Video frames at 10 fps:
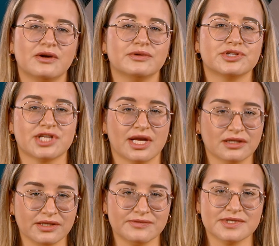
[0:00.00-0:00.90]

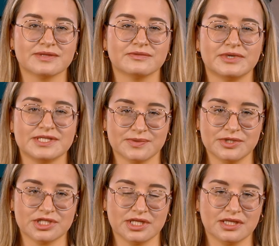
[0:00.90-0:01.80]
Generally, when
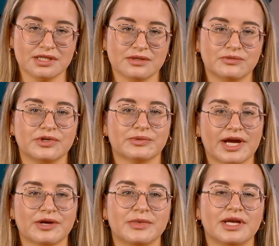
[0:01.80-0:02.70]
switching, we
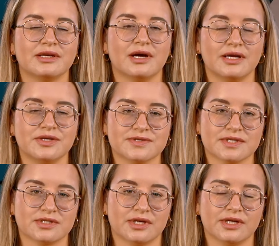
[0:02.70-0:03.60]
recommend not
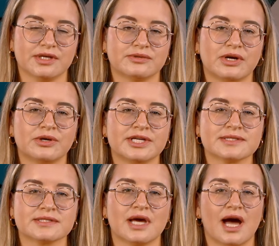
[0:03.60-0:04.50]
using target
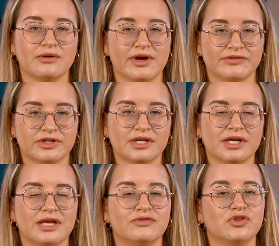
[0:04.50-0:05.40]
ROAS. However,
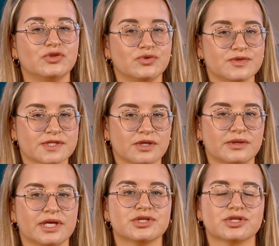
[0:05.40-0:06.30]
if you do so,
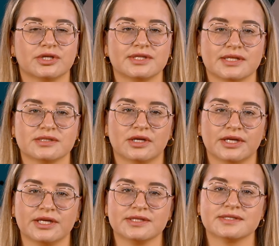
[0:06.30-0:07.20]
ensure that
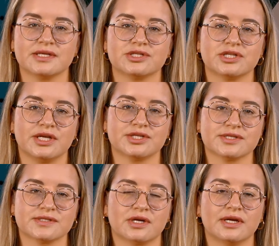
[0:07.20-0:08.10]
targets and
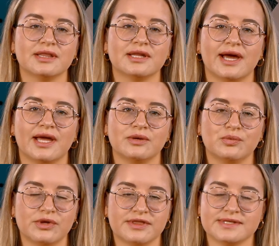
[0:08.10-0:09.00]
changes are in line
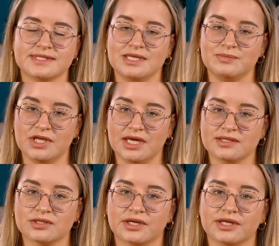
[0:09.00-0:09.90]
with the CPA
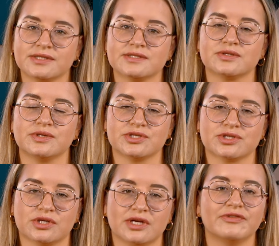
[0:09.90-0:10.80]
targets to
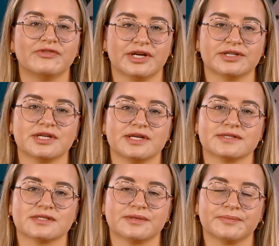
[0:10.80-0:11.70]
ensure a fair test.